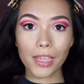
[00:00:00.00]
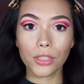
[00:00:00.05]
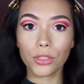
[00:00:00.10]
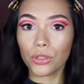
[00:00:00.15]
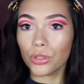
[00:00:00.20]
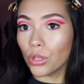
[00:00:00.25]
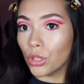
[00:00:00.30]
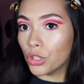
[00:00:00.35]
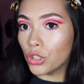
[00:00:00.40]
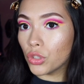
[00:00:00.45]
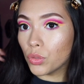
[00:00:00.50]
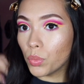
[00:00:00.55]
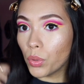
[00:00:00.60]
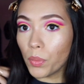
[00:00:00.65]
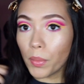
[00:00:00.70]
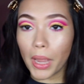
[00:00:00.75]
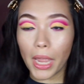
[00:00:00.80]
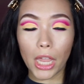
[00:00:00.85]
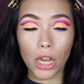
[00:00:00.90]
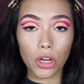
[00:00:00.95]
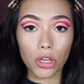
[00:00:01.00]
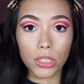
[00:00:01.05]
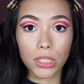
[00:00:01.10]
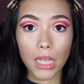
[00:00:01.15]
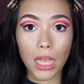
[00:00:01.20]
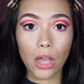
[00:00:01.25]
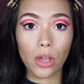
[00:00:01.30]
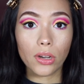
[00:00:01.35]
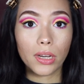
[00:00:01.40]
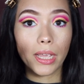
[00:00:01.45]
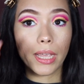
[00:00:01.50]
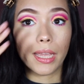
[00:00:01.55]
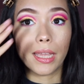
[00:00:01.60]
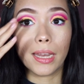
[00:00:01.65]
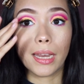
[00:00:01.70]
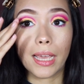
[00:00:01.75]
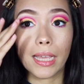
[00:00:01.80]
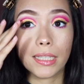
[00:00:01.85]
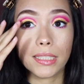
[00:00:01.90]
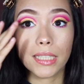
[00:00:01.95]
So I just put my hair down
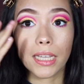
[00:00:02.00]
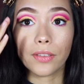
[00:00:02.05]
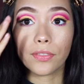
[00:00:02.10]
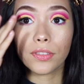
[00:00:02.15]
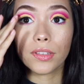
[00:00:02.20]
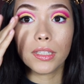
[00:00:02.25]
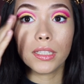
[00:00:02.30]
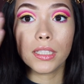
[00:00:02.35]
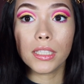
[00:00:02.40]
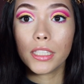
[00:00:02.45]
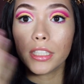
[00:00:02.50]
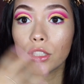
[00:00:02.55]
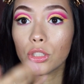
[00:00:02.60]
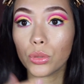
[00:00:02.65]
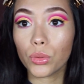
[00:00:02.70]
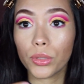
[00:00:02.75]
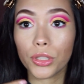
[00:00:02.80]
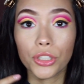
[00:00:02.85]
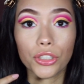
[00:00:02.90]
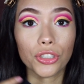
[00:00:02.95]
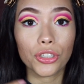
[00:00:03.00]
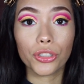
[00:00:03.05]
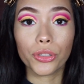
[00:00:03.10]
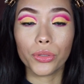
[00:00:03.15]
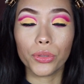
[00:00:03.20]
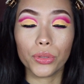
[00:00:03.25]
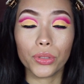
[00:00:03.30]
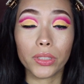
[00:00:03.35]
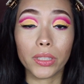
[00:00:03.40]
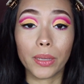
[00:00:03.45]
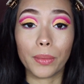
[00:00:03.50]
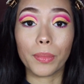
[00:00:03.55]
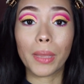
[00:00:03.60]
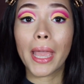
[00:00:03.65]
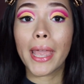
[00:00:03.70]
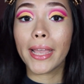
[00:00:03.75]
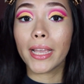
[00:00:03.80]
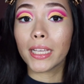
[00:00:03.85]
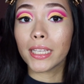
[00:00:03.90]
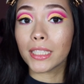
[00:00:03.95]
and I definitely switched to some
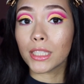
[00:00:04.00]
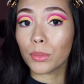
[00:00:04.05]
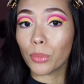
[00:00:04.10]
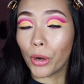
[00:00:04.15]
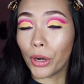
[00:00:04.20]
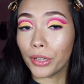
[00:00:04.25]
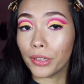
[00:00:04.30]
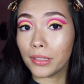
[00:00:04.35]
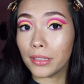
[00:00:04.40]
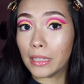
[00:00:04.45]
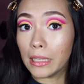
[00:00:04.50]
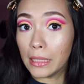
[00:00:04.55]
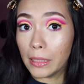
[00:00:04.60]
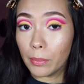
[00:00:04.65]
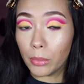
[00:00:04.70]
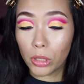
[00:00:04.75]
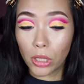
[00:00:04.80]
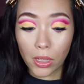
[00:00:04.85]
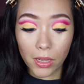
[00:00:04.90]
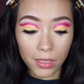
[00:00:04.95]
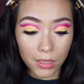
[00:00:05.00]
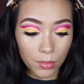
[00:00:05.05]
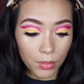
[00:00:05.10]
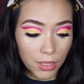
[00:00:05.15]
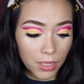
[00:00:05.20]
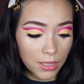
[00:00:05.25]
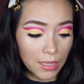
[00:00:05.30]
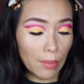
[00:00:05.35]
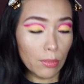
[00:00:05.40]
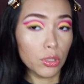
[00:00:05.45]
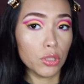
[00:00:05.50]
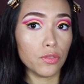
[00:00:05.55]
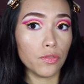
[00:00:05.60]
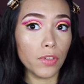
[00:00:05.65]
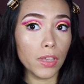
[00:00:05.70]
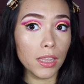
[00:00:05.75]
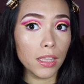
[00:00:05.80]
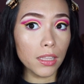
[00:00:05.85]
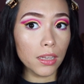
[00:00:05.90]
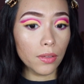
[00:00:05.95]
sparkly lip gloss because I was
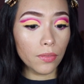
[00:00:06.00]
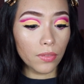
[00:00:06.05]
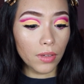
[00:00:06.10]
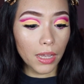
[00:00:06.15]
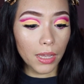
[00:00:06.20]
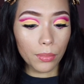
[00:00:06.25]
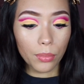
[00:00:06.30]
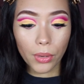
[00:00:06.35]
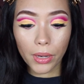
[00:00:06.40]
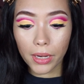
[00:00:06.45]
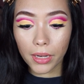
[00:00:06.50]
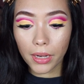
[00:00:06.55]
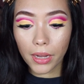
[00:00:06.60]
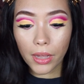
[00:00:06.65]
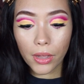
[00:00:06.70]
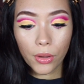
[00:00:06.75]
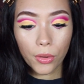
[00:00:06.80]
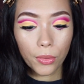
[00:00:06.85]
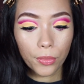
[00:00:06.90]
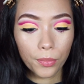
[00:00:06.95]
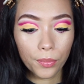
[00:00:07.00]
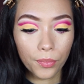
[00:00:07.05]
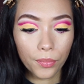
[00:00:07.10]
feeling the vibe right now.